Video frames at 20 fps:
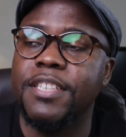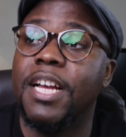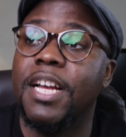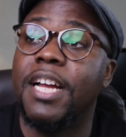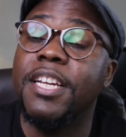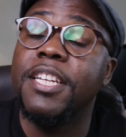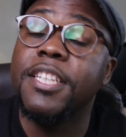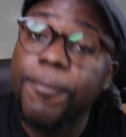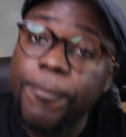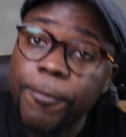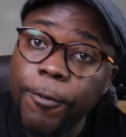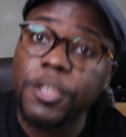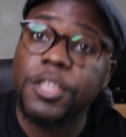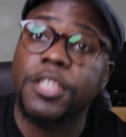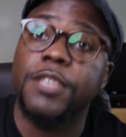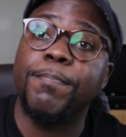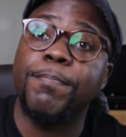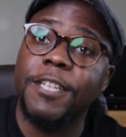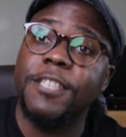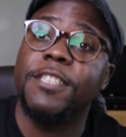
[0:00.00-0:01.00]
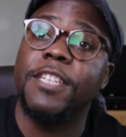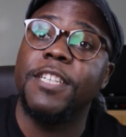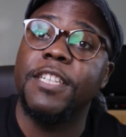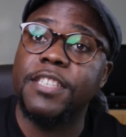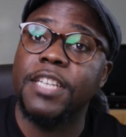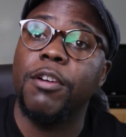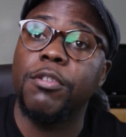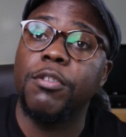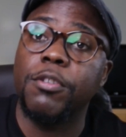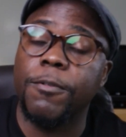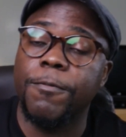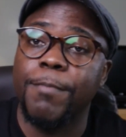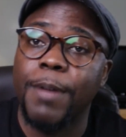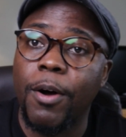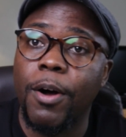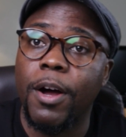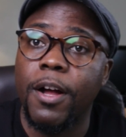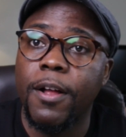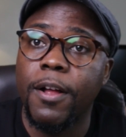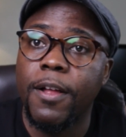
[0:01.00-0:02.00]
and it forced presidents out of
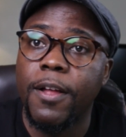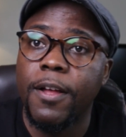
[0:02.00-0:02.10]
power.